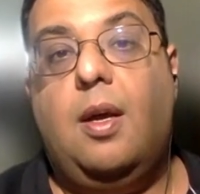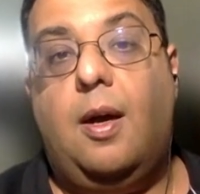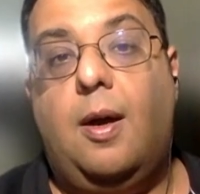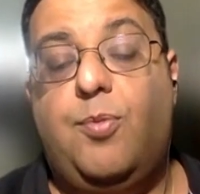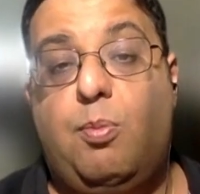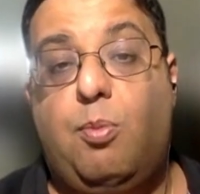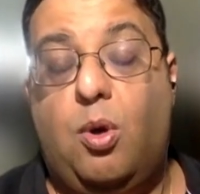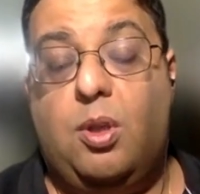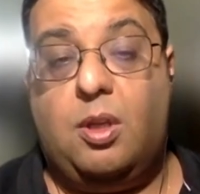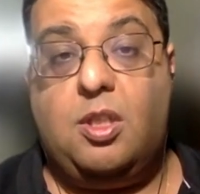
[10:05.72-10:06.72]
the
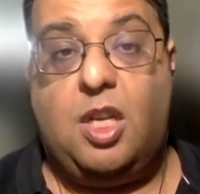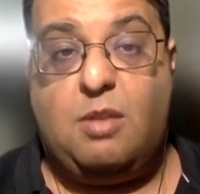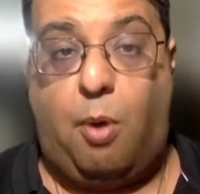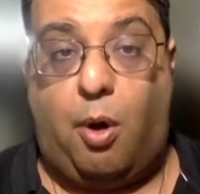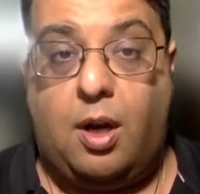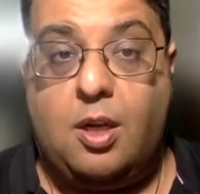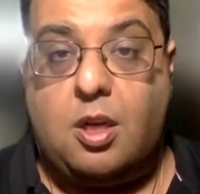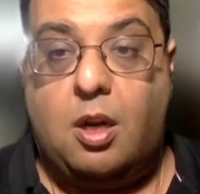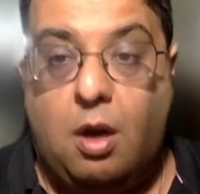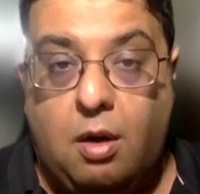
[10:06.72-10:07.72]
more these
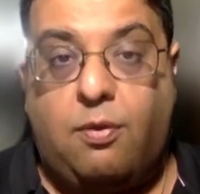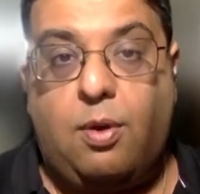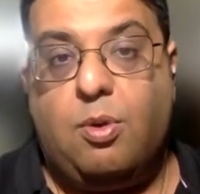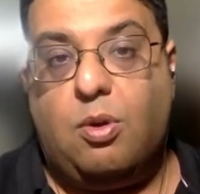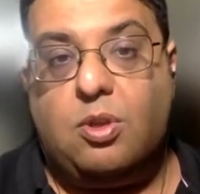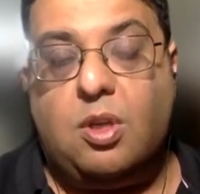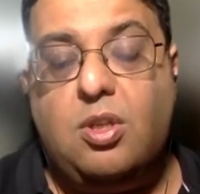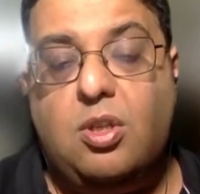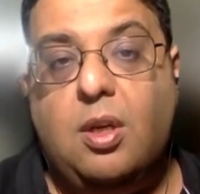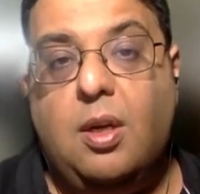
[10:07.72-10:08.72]
models learn from
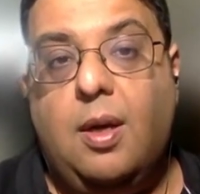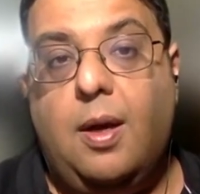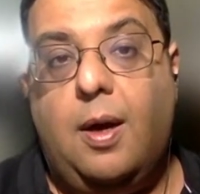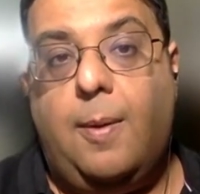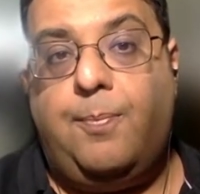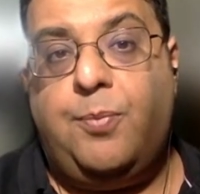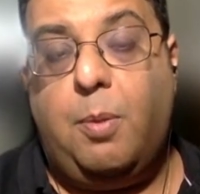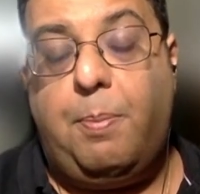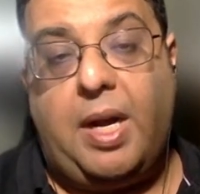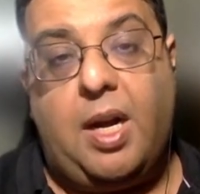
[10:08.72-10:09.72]
usage,
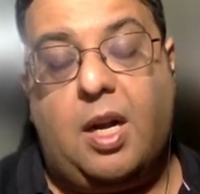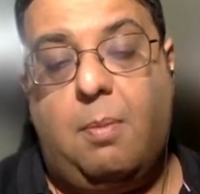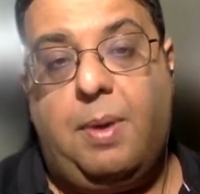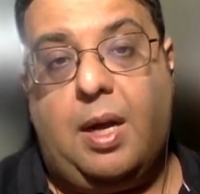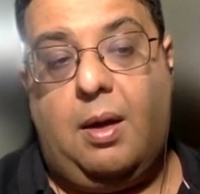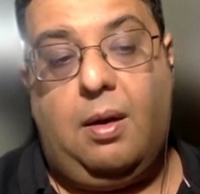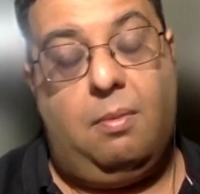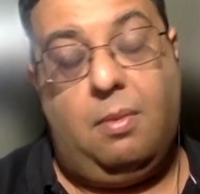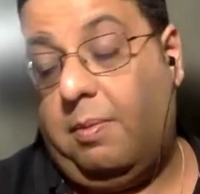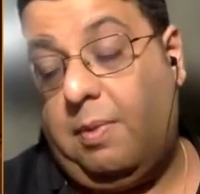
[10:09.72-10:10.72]
the better it will become.
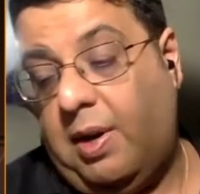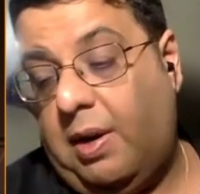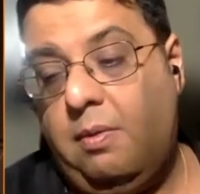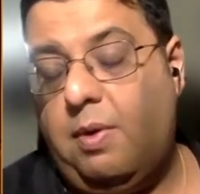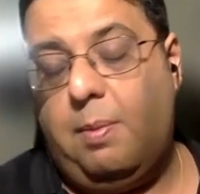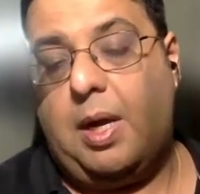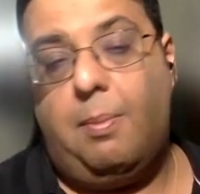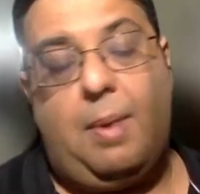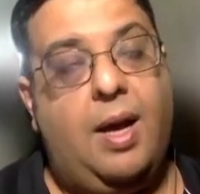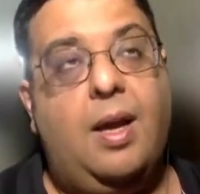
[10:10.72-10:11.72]

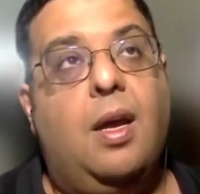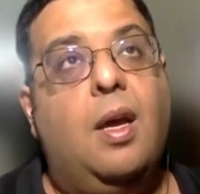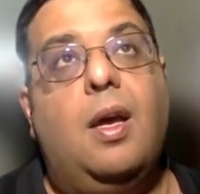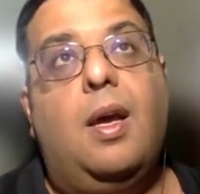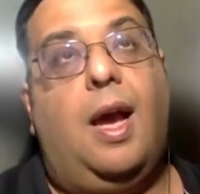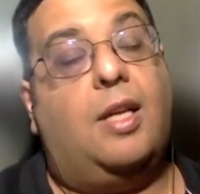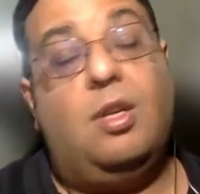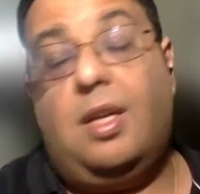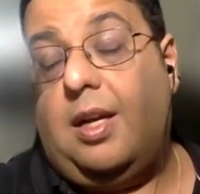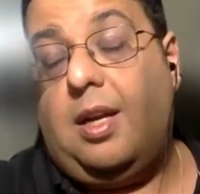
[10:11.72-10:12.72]

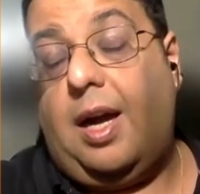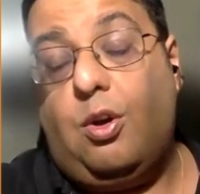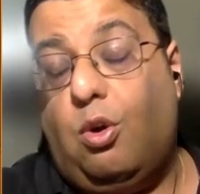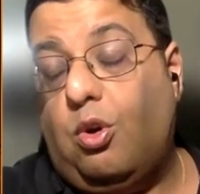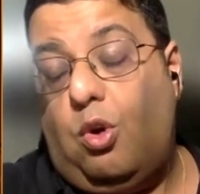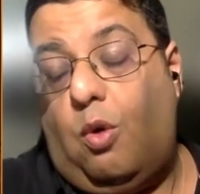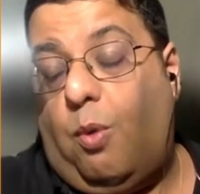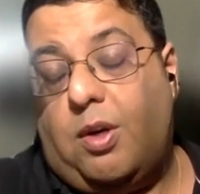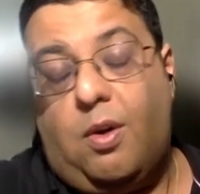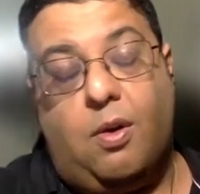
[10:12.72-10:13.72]
I don't know
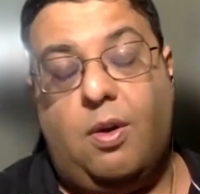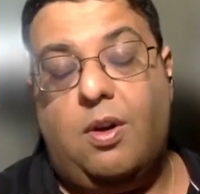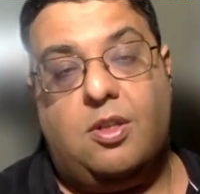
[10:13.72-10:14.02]
what you're going